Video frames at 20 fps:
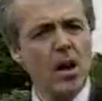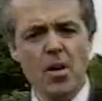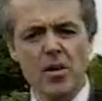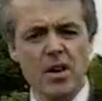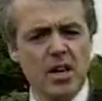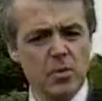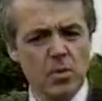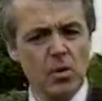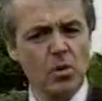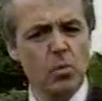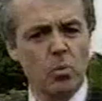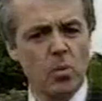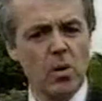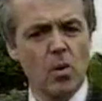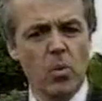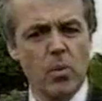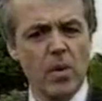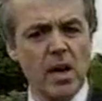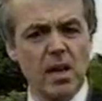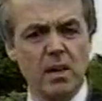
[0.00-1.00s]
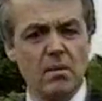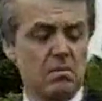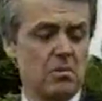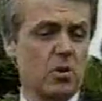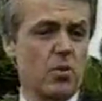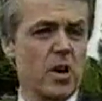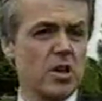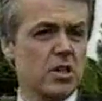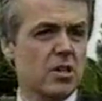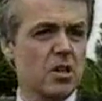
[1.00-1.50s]
Oh yes, we'll, we'll win.
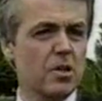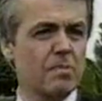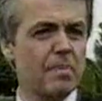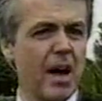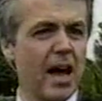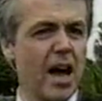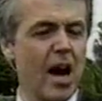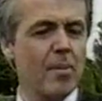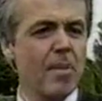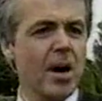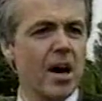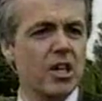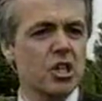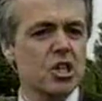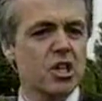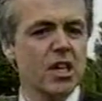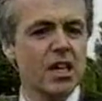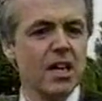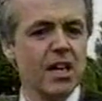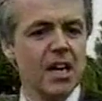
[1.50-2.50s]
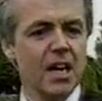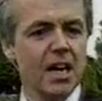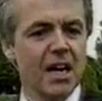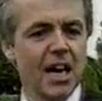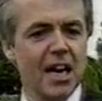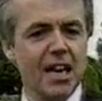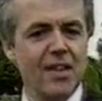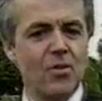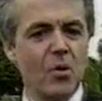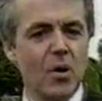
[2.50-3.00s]
The question is, by how much?
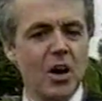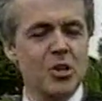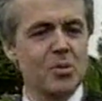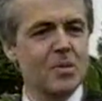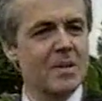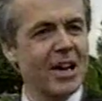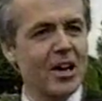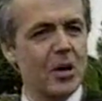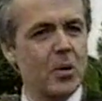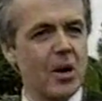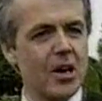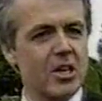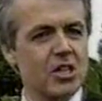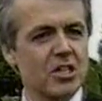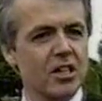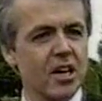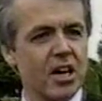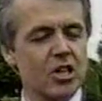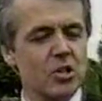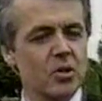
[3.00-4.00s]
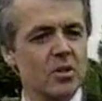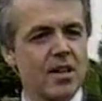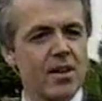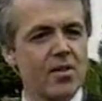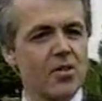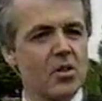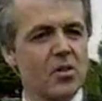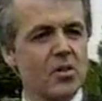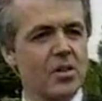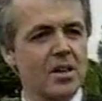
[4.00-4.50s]
And if you ask me that question, I shall
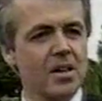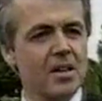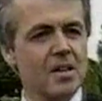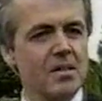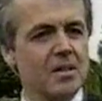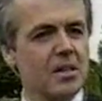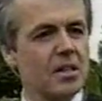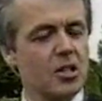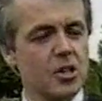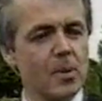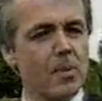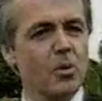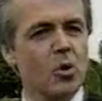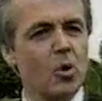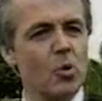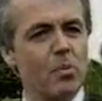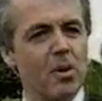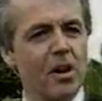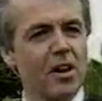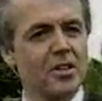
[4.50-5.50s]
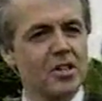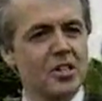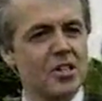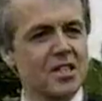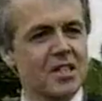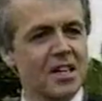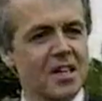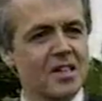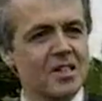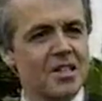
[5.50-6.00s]
give you the, the typical
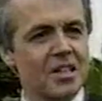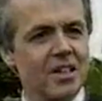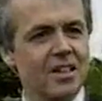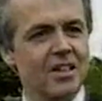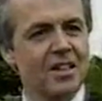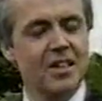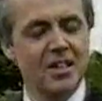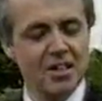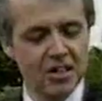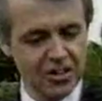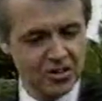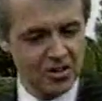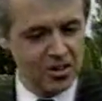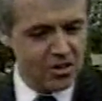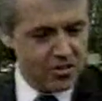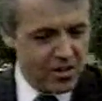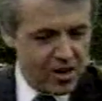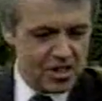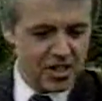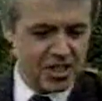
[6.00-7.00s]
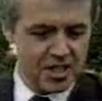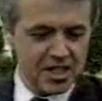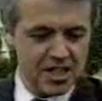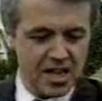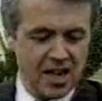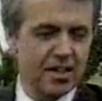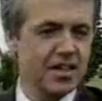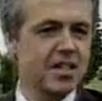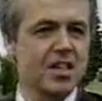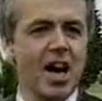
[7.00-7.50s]
politician's answer. Good gracious,
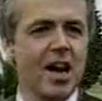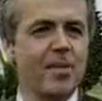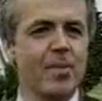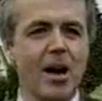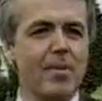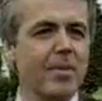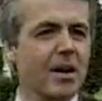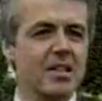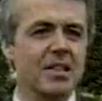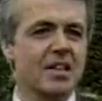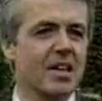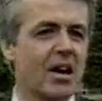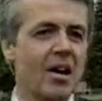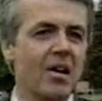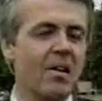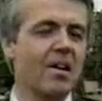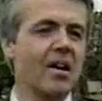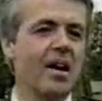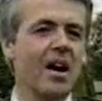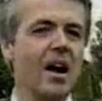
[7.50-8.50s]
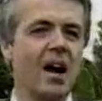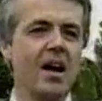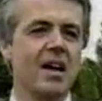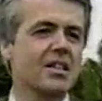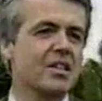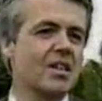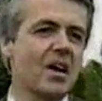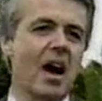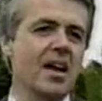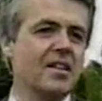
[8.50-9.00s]
is that the time I must go?
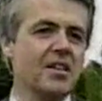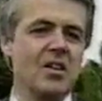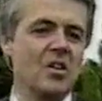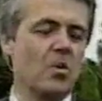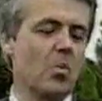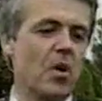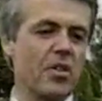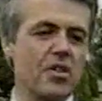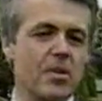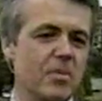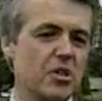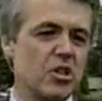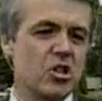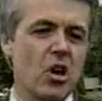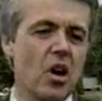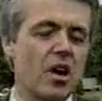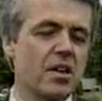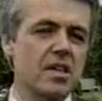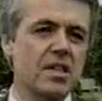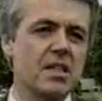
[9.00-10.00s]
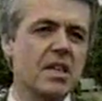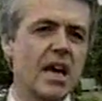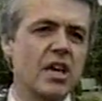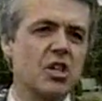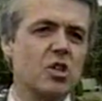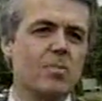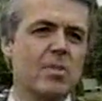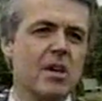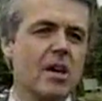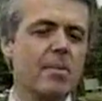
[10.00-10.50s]
So I don't know what the majority is
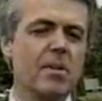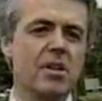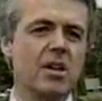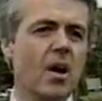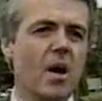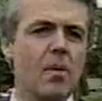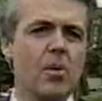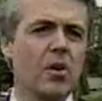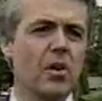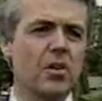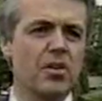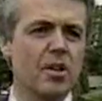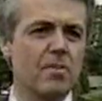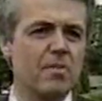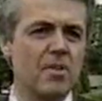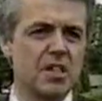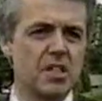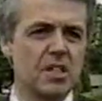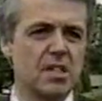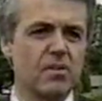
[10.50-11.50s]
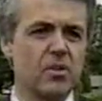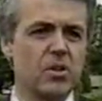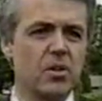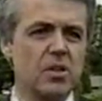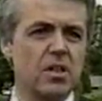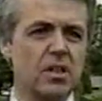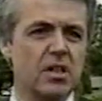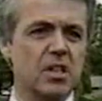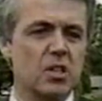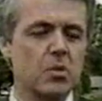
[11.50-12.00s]
going to be, but no, we're not in the business of
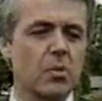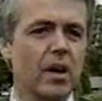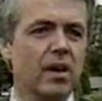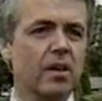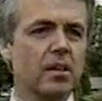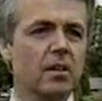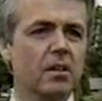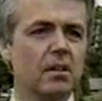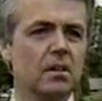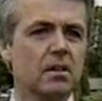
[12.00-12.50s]
losing this one.